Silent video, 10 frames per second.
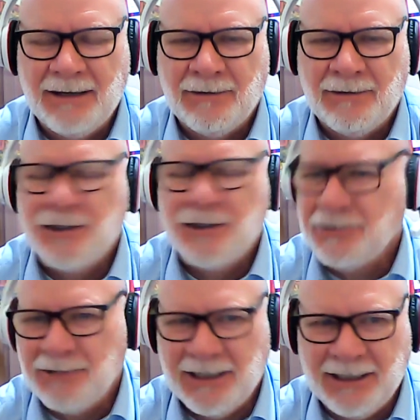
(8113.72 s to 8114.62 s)
Gosh,
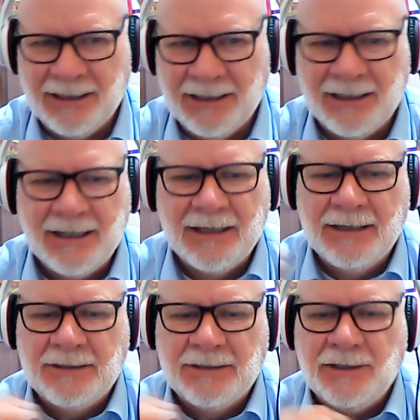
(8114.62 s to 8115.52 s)
we need it.
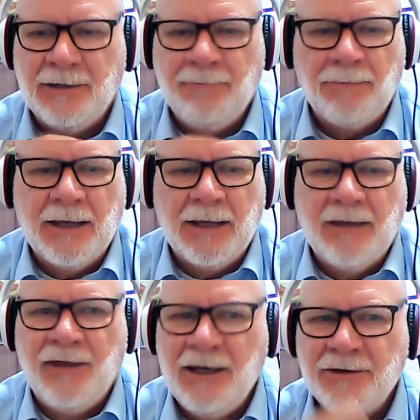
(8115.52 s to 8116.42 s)
So
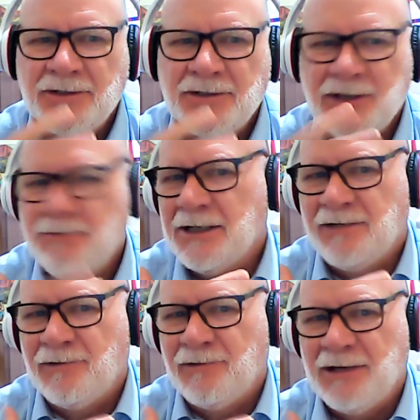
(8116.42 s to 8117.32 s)
thank you so
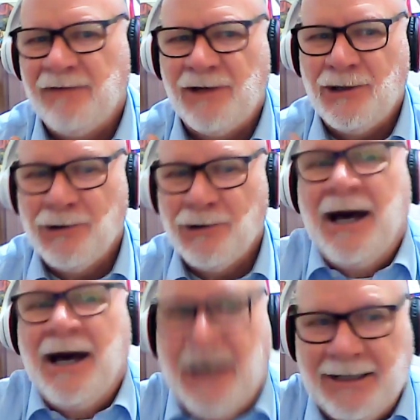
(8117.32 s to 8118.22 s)
much for giving your
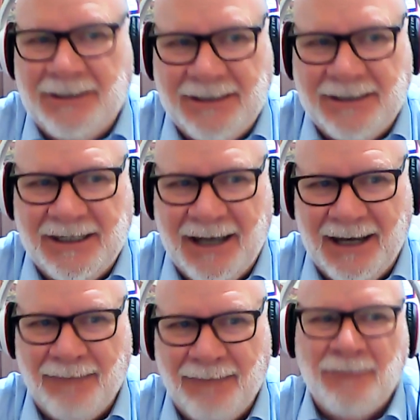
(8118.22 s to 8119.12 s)
heart
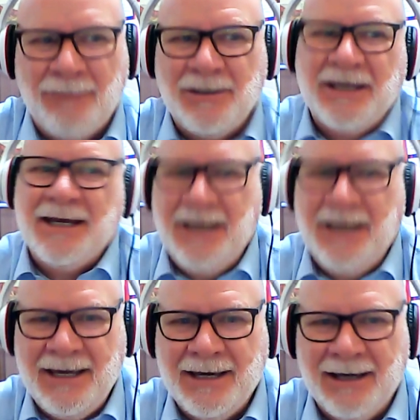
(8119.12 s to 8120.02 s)
today by being
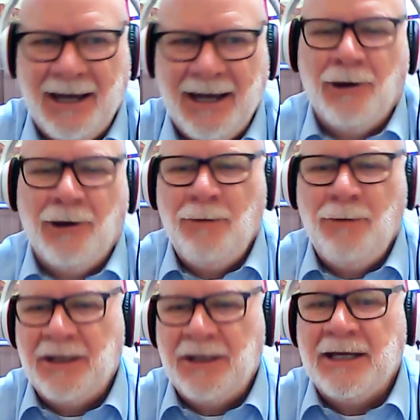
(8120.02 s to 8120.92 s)
here and
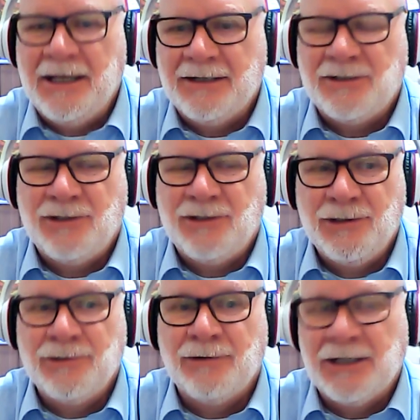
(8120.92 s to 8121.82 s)
opening it
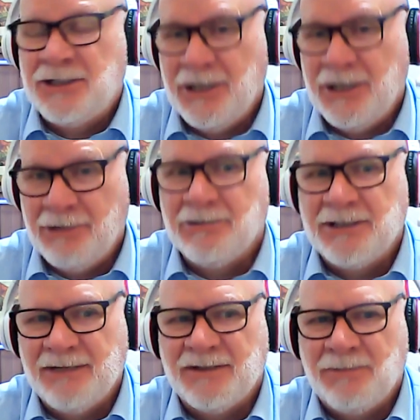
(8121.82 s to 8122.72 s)
to a
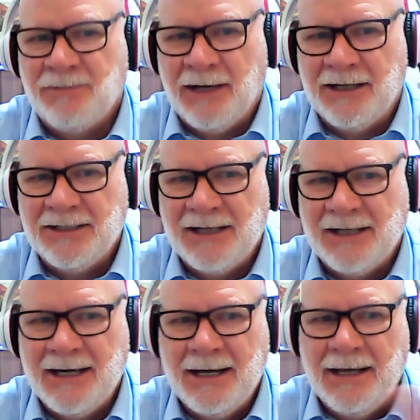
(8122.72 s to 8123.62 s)
generative space.
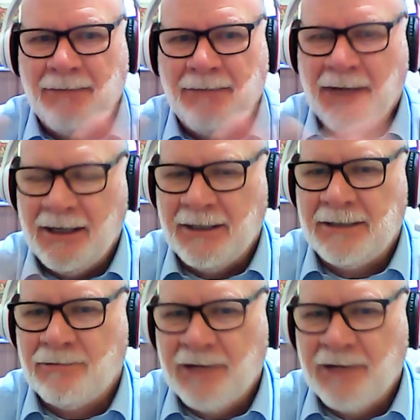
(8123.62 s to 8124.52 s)
May
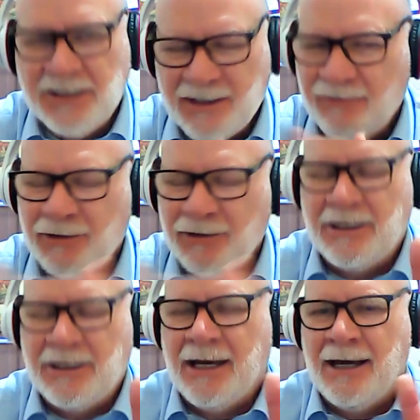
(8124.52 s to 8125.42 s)
the rest of your
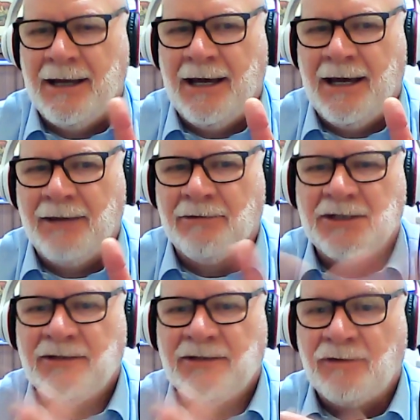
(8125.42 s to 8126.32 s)
day and the
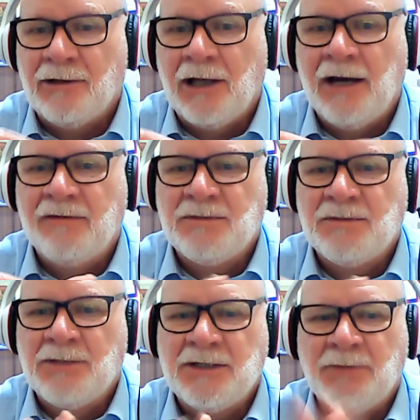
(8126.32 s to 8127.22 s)
rest of your lives
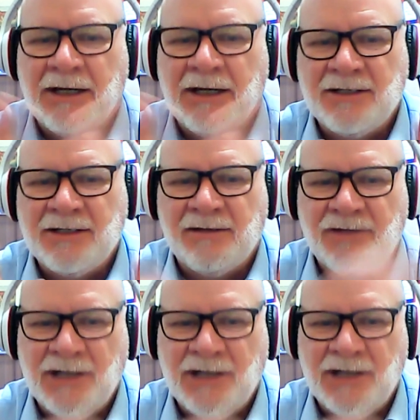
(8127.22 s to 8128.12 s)
be spaces of
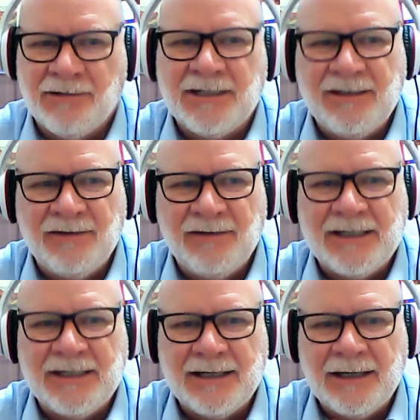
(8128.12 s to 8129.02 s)
generativity,